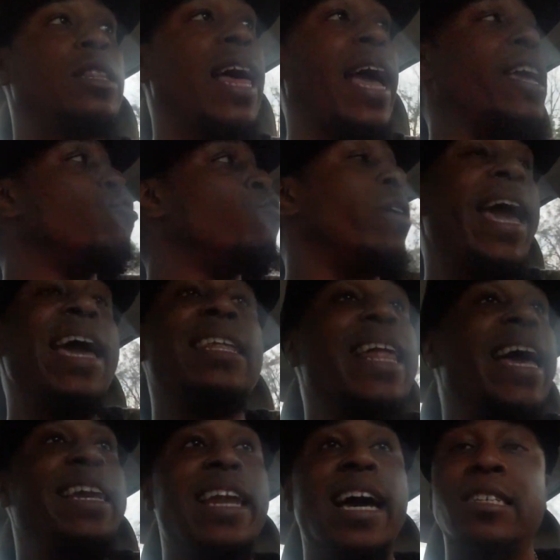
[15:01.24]
Like, you can't
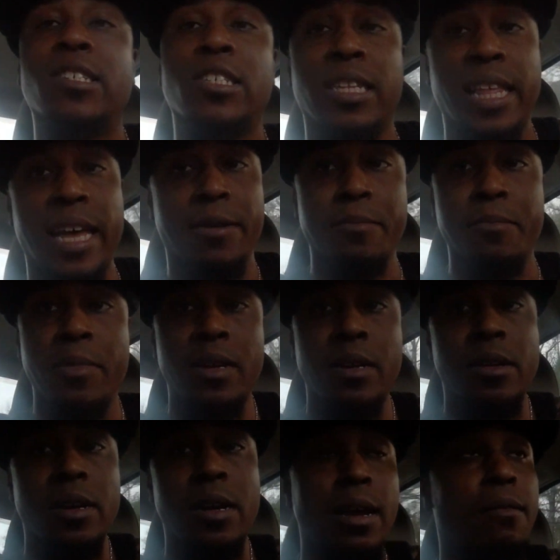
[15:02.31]
let nothing slip.
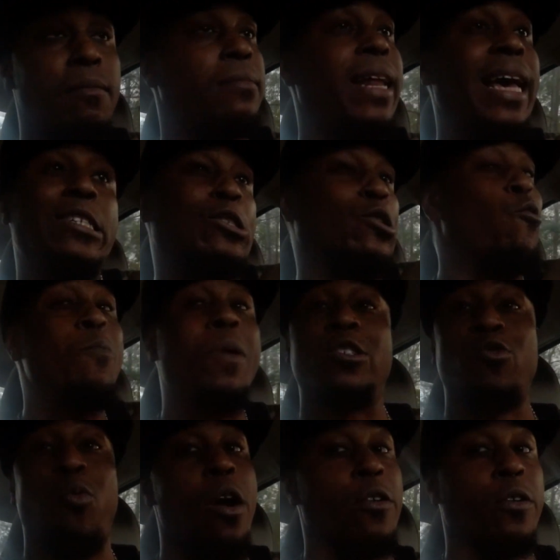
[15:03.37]
That's too
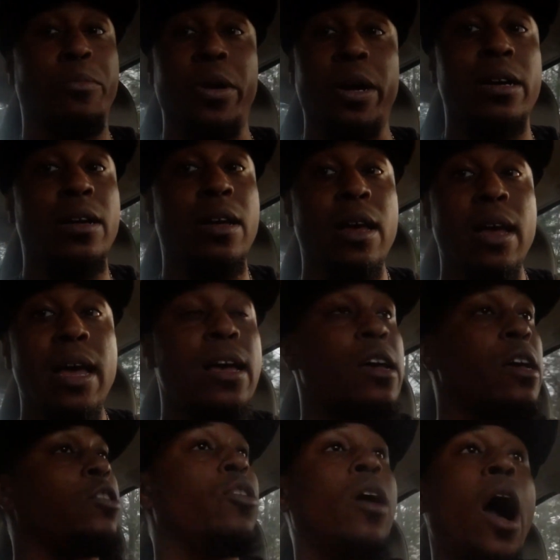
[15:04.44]
much work, bruh.
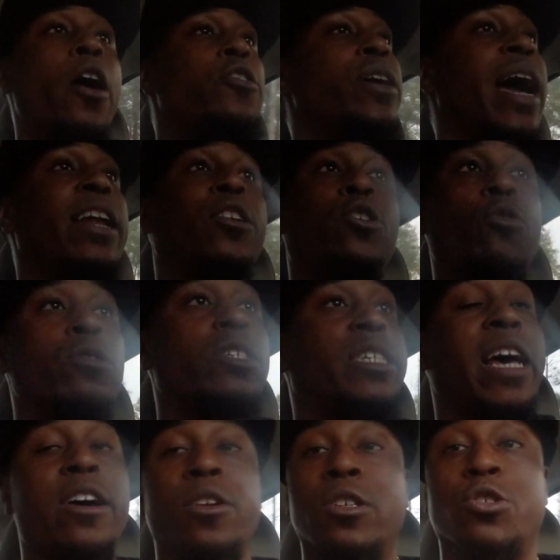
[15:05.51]
All you got to do is
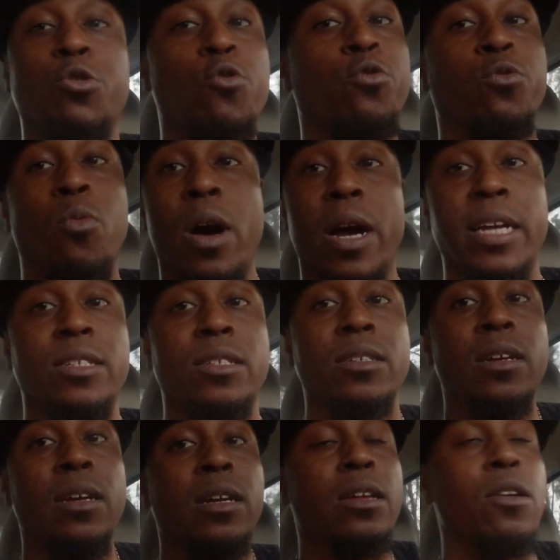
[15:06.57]
tell the truth once.
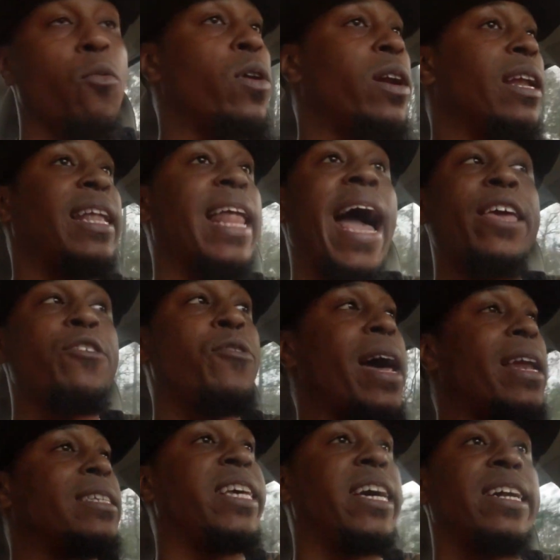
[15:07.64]
With a lie, you
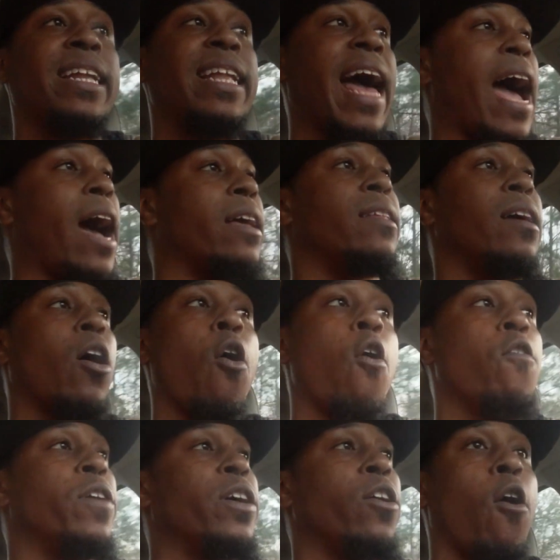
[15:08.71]
got to tell the lie
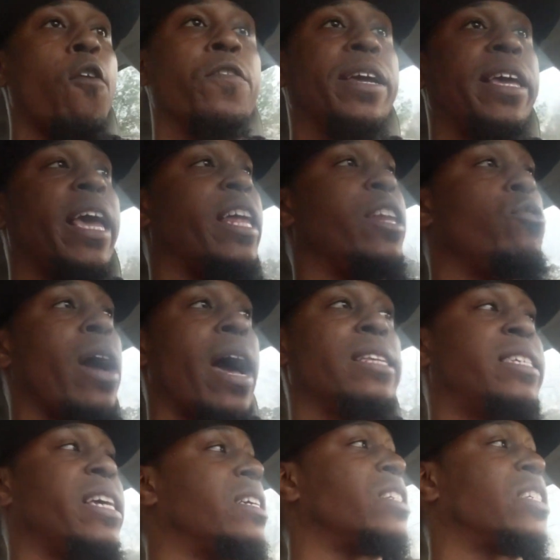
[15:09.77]
over and over again. You
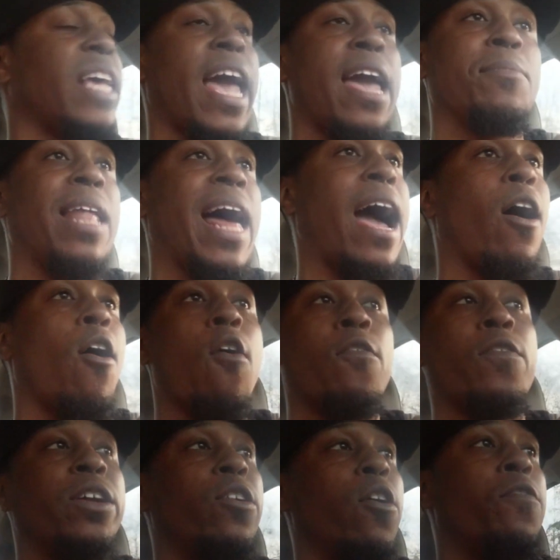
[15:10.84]
got to tell the same lie
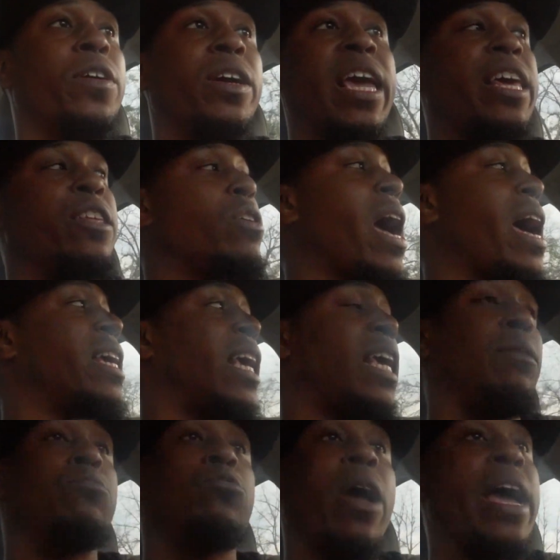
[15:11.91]
over and over again. You got to
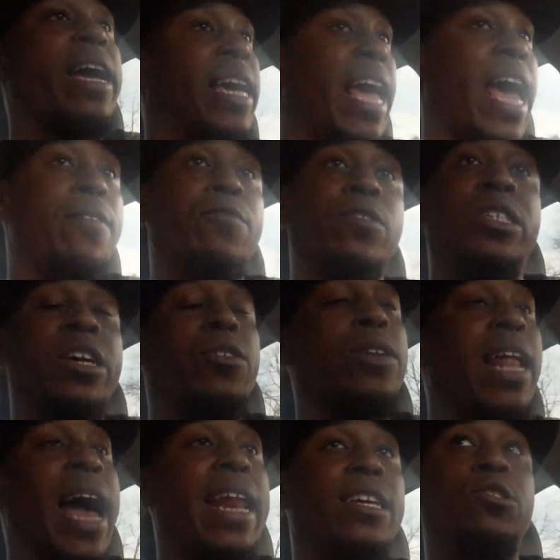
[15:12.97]
keep track of every
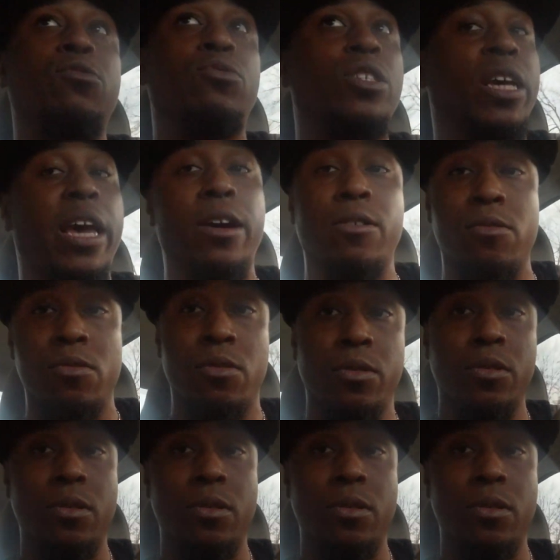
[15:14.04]
single lie that you tell.